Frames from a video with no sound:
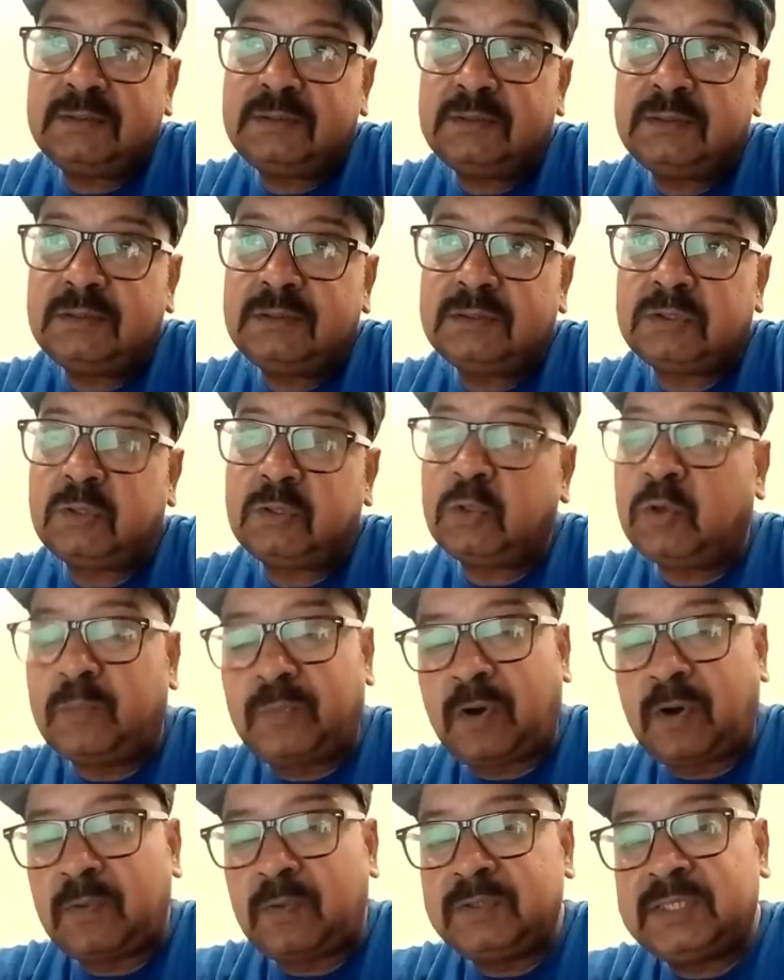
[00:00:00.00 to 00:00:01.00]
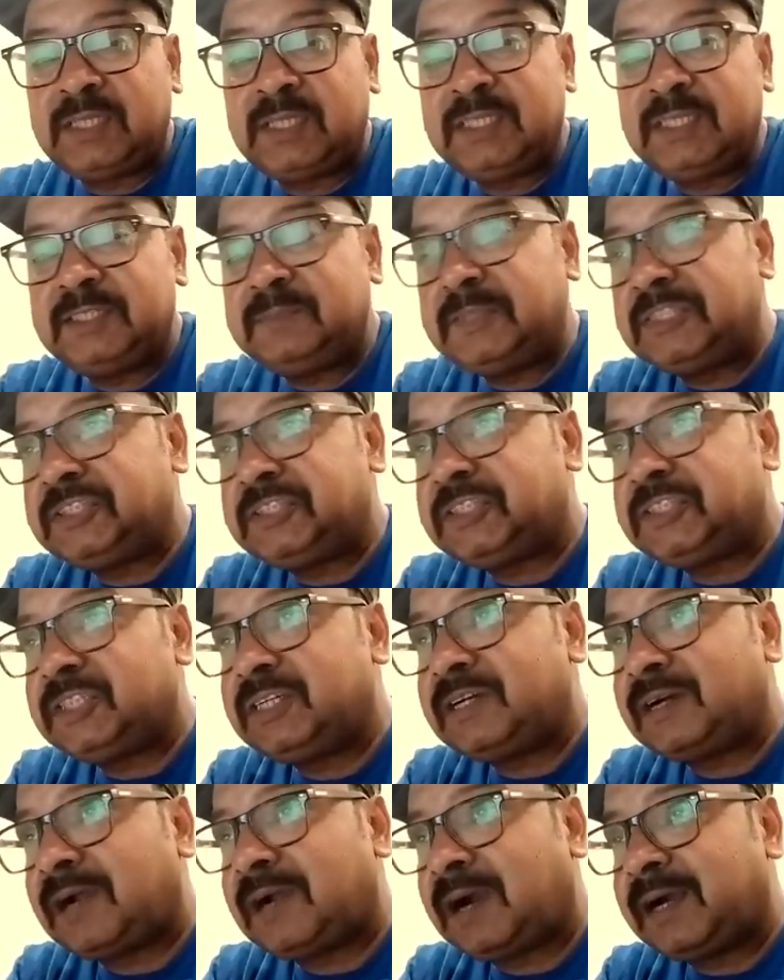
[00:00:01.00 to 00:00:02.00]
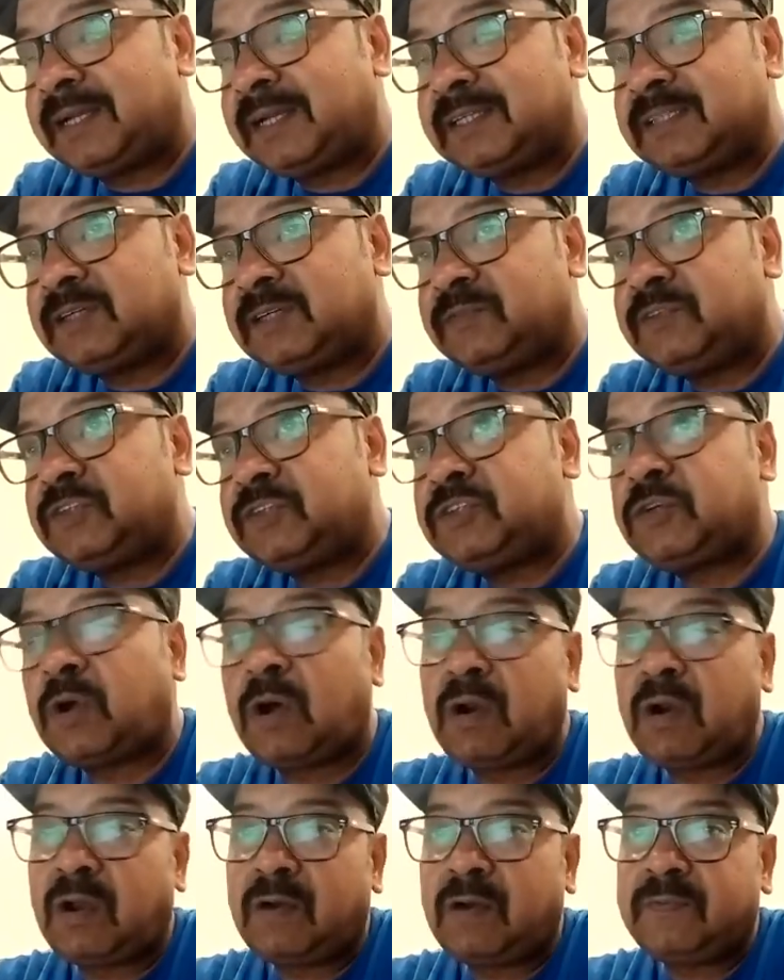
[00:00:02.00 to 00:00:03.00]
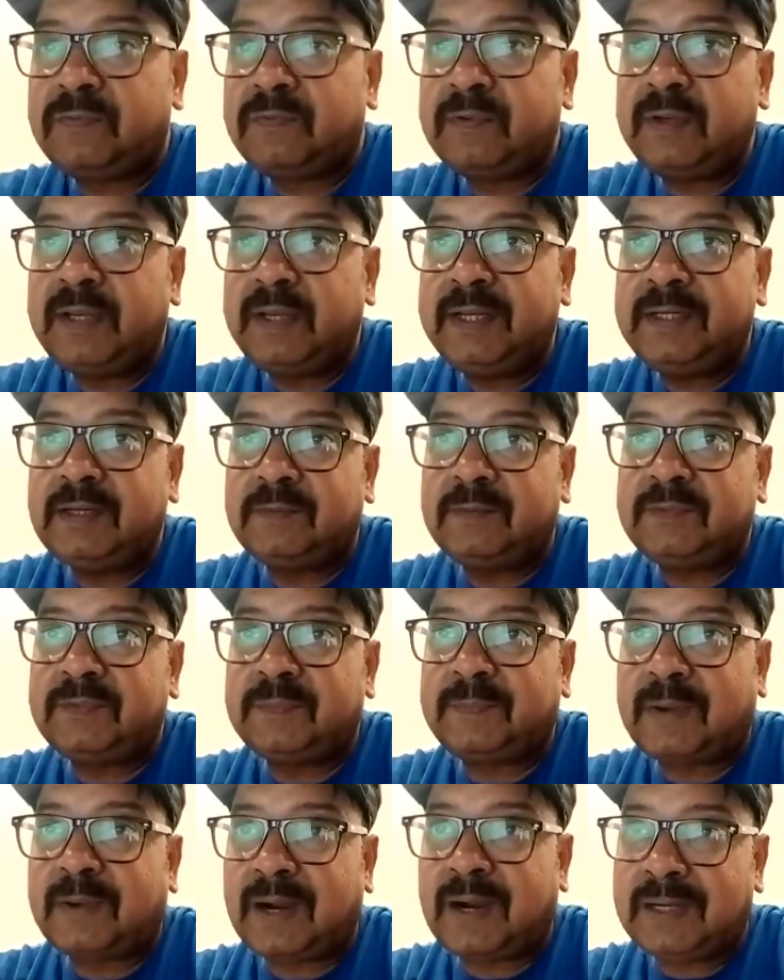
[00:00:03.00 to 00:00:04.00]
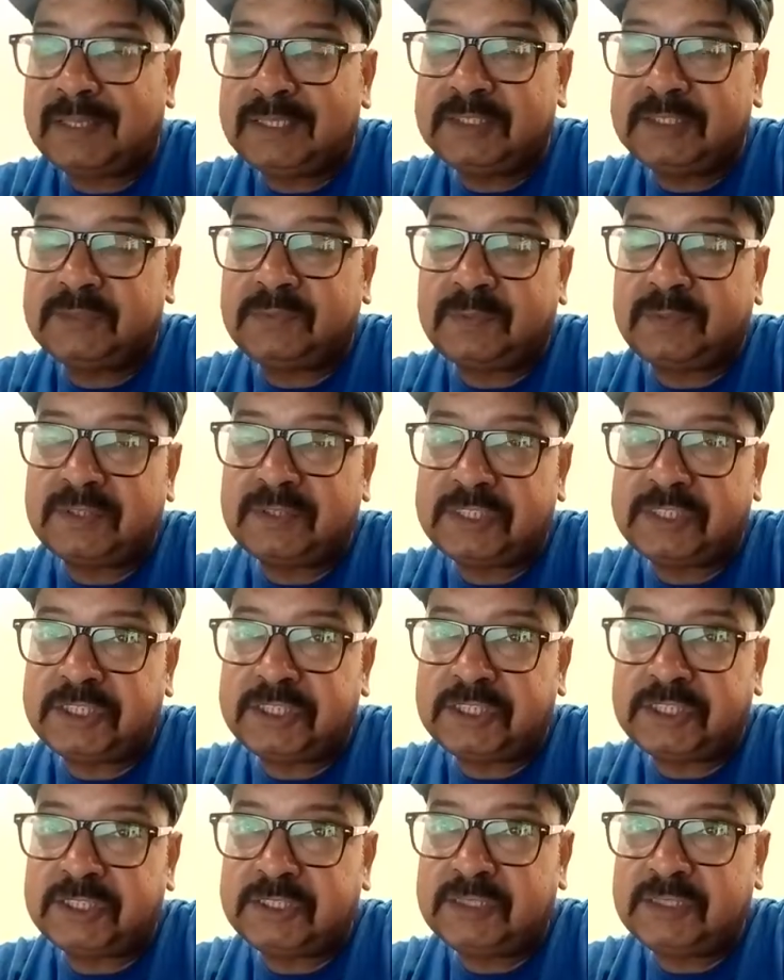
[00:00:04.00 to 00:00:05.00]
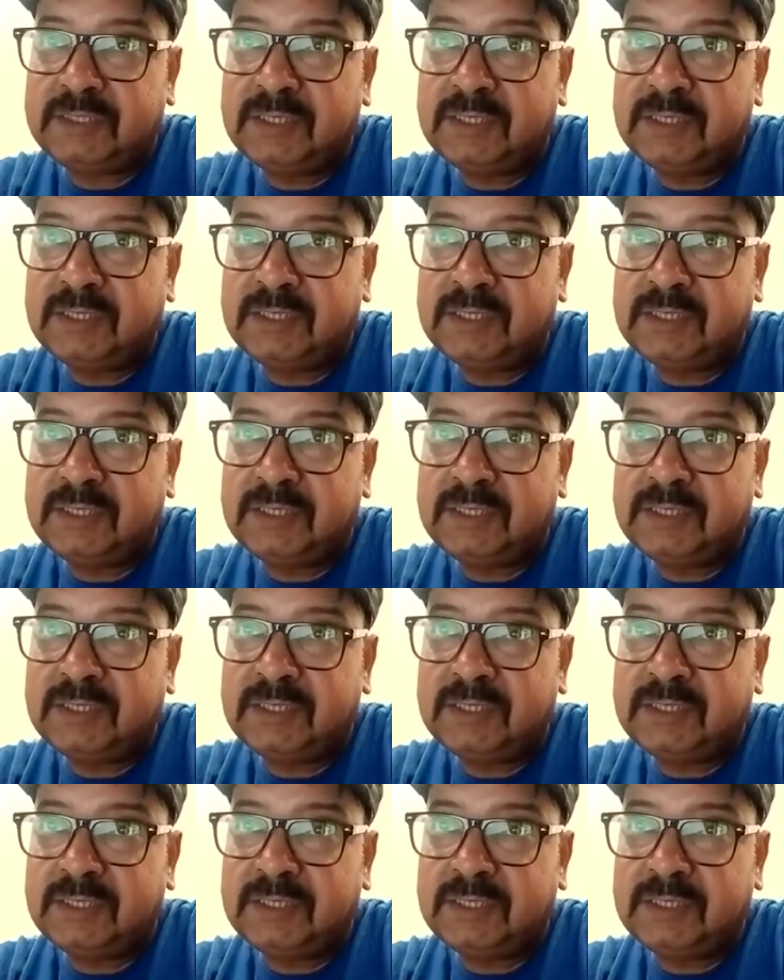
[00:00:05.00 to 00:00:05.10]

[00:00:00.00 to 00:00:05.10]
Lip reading: So, no provision is mentioned regarding the withdrawal of any of the parties from the treaty.